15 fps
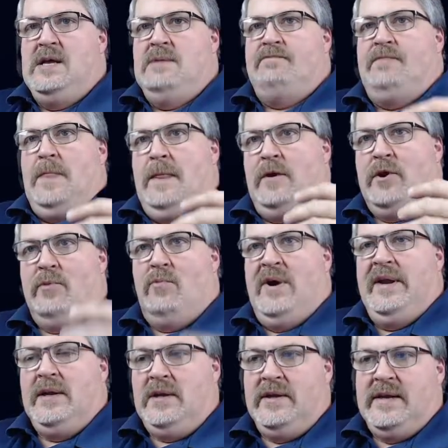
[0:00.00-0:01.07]
A good way to
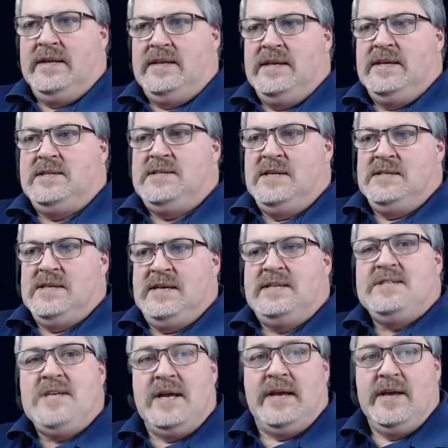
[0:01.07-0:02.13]
look at this is a
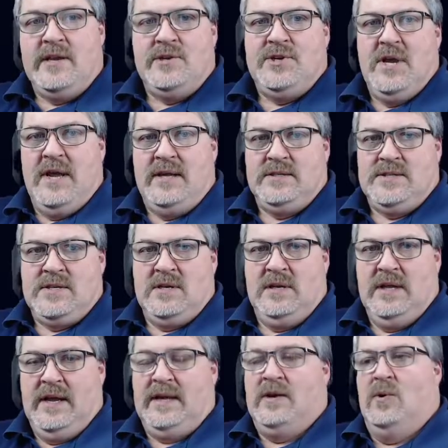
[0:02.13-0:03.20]
second chance
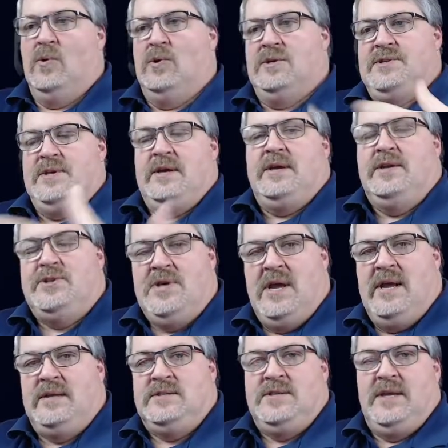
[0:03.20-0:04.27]
click, or a second
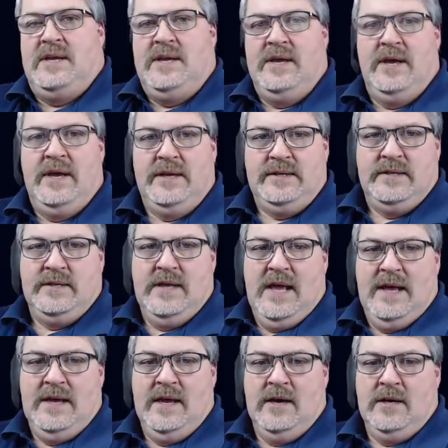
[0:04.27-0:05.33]
chance to get
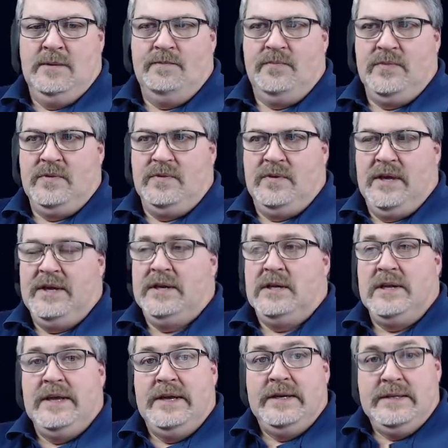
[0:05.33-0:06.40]
a
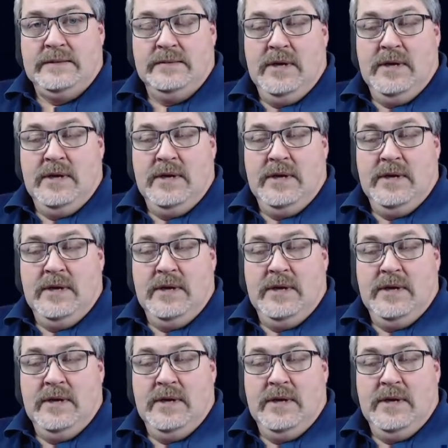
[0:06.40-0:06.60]
lead.